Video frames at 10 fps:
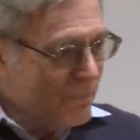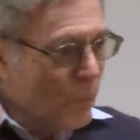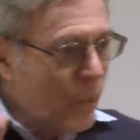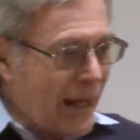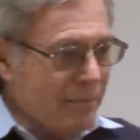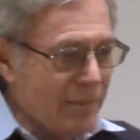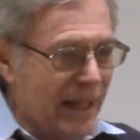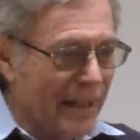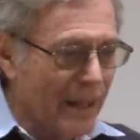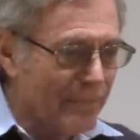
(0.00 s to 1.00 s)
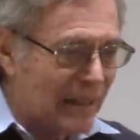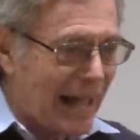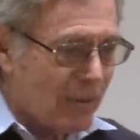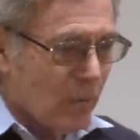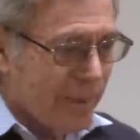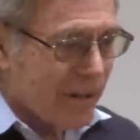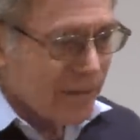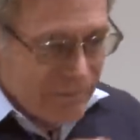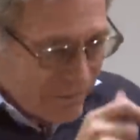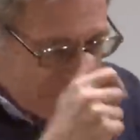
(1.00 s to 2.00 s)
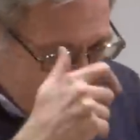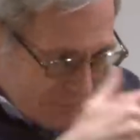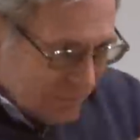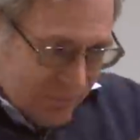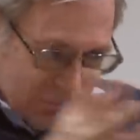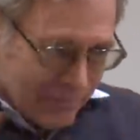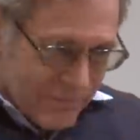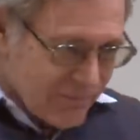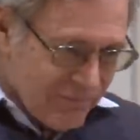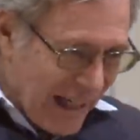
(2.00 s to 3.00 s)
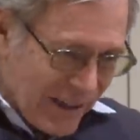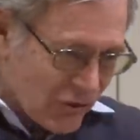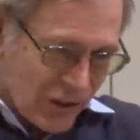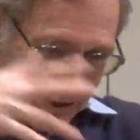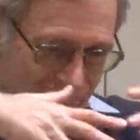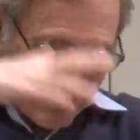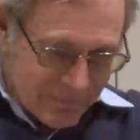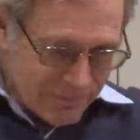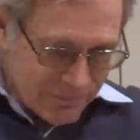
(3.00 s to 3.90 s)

White men and black women dancing,